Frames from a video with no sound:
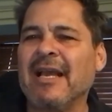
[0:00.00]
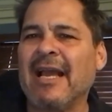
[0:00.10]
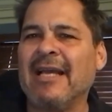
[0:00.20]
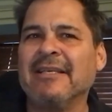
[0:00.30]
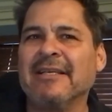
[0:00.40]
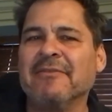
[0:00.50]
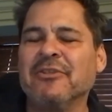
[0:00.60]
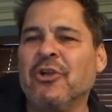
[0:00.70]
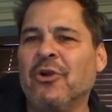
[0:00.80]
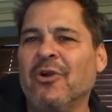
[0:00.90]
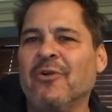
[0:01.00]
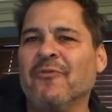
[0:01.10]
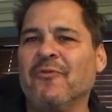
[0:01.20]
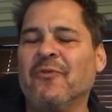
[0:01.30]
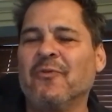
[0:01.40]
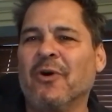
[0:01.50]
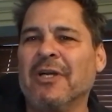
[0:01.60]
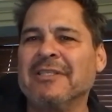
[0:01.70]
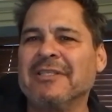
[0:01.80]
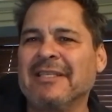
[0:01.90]
had the nerve
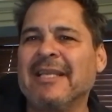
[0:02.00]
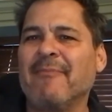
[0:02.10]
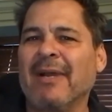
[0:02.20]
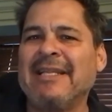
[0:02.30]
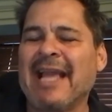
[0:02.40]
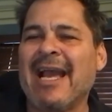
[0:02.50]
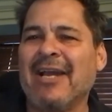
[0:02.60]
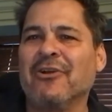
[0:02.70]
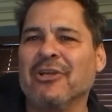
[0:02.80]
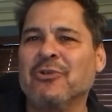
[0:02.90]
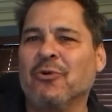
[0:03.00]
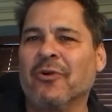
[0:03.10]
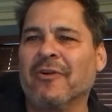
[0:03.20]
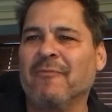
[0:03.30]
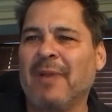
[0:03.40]
once to take my dad on a tour of